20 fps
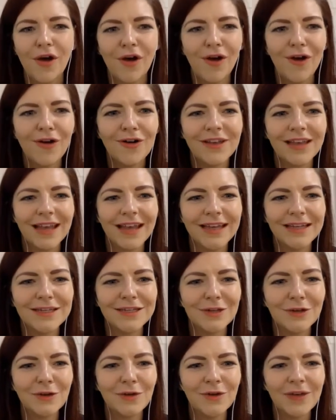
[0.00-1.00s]
Okay,
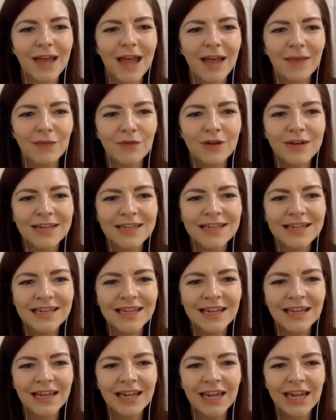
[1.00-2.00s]
so Catherine is in the
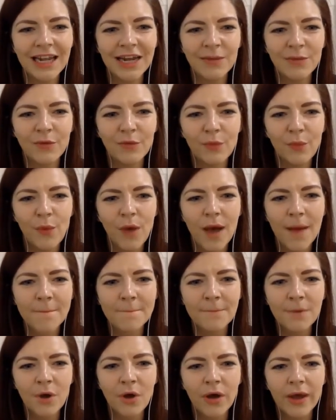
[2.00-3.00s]
lead with
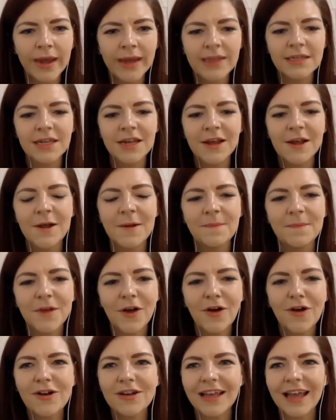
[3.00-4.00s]
1 point.
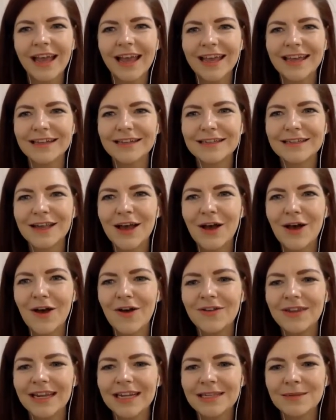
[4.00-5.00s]
Okay,
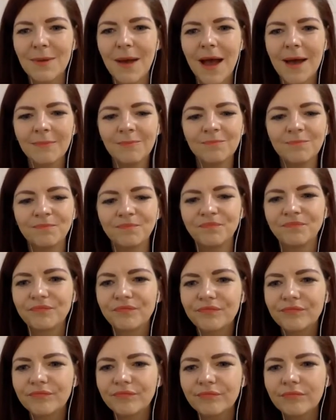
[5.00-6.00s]
so next one.
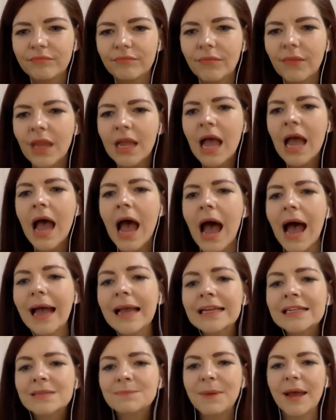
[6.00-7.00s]

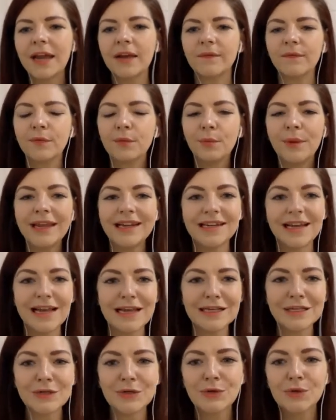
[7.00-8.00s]
I spent 3
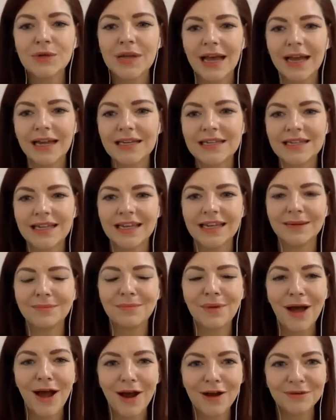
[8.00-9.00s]
days, 2 nights in
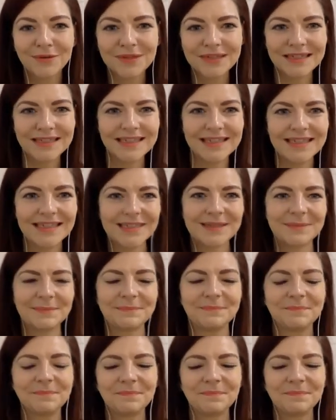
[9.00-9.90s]
Paris.